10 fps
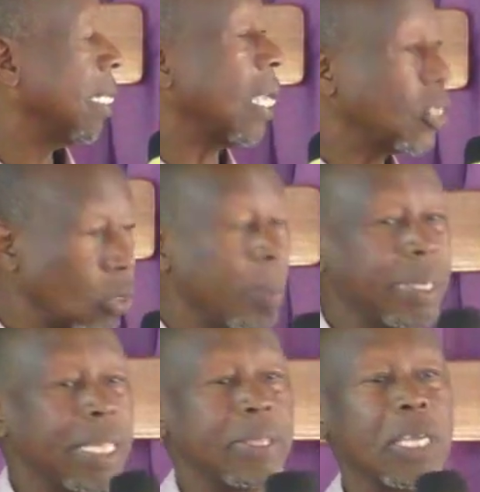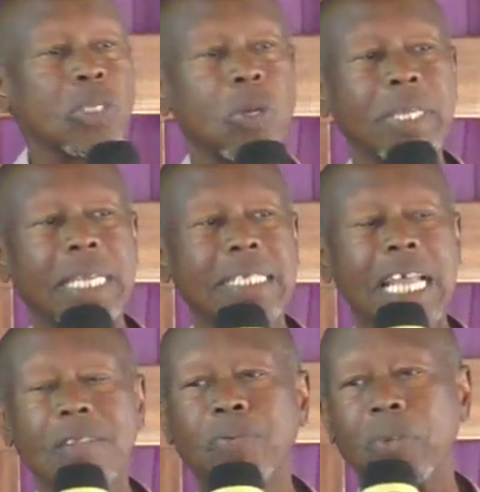There are so many things God has
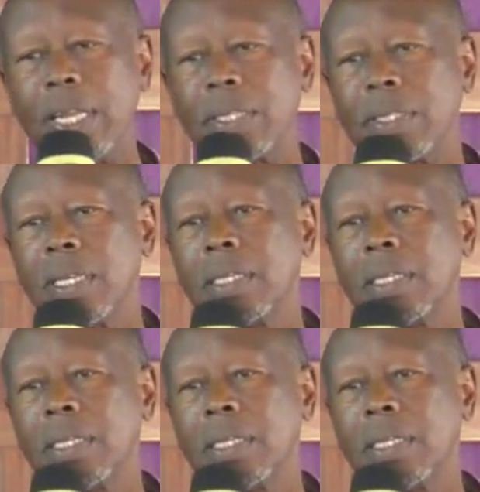done for us.